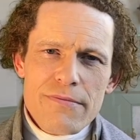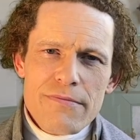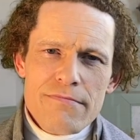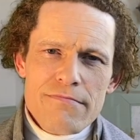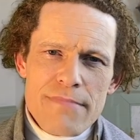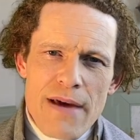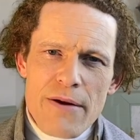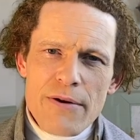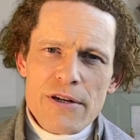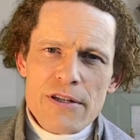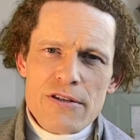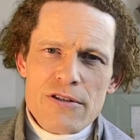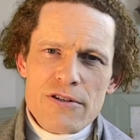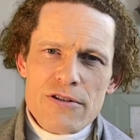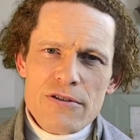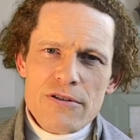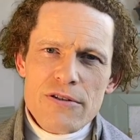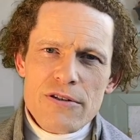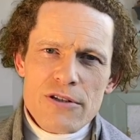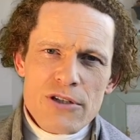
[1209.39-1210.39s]

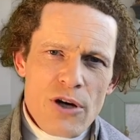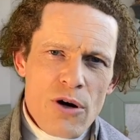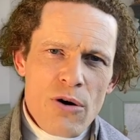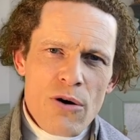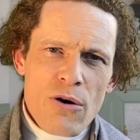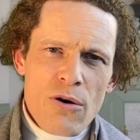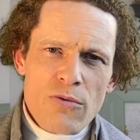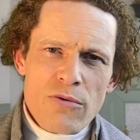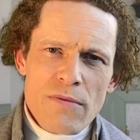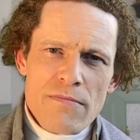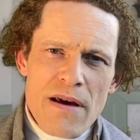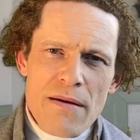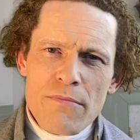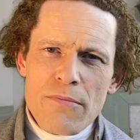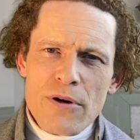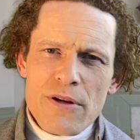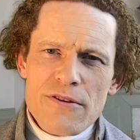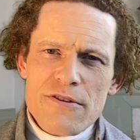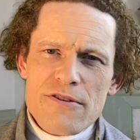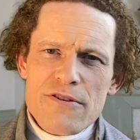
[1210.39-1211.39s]
merits your
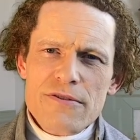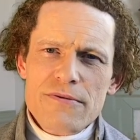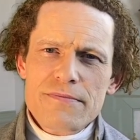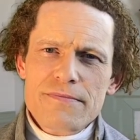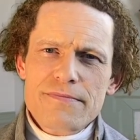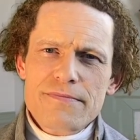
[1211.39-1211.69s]
remembrance.